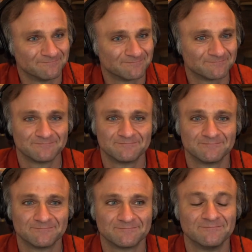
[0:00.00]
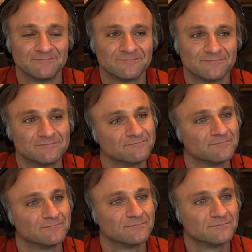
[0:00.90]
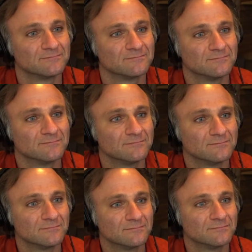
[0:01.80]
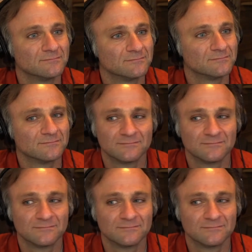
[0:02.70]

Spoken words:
No words are spoken by the person on screen.